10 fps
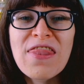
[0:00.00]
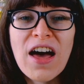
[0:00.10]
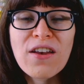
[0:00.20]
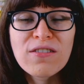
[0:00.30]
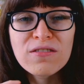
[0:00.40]

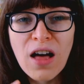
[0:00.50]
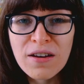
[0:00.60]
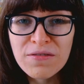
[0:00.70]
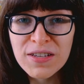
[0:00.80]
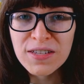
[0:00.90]
that a
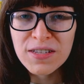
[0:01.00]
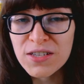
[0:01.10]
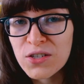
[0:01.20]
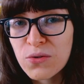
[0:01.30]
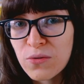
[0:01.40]
lot of these
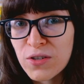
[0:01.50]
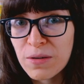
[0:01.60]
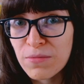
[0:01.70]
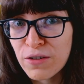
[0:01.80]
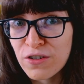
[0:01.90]
links to
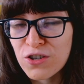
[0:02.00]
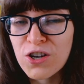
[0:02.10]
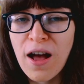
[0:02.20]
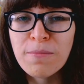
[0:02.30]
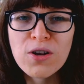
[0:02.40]
some different
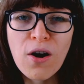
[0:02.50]
shops